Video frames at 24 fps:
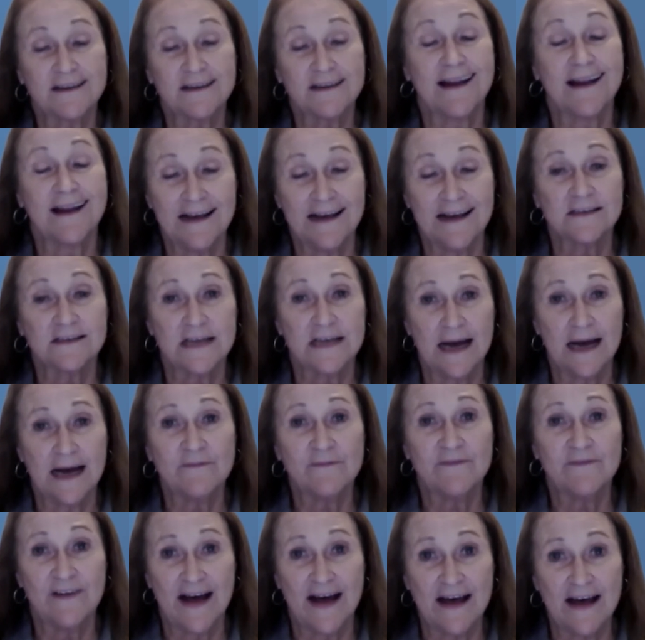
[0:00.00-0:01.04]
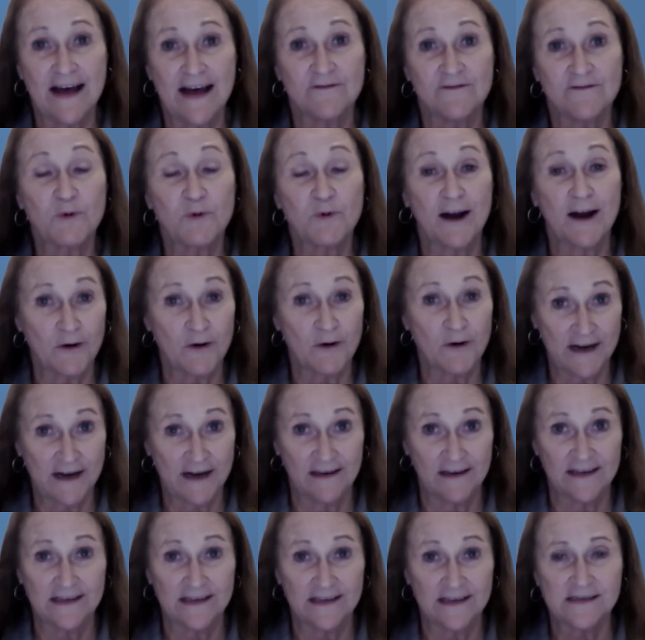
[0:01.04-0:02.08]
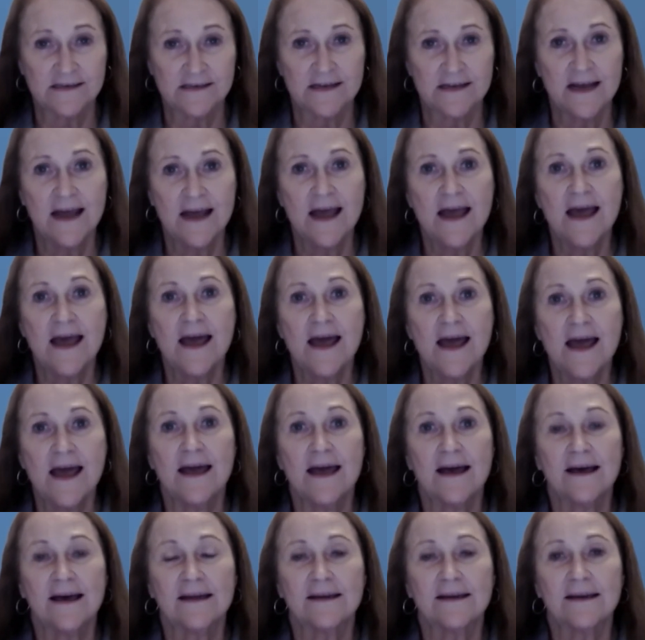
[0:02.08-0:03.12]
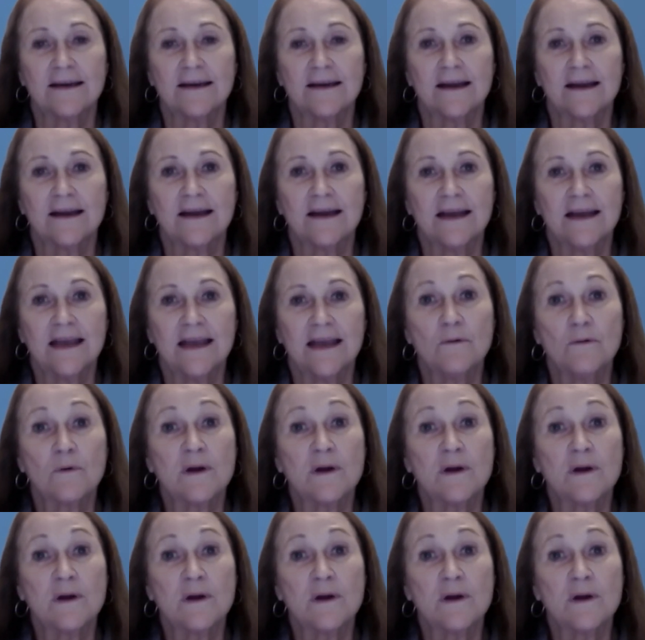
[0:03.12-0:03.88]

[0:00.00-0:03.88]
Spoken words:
has a top 5 priority list, and he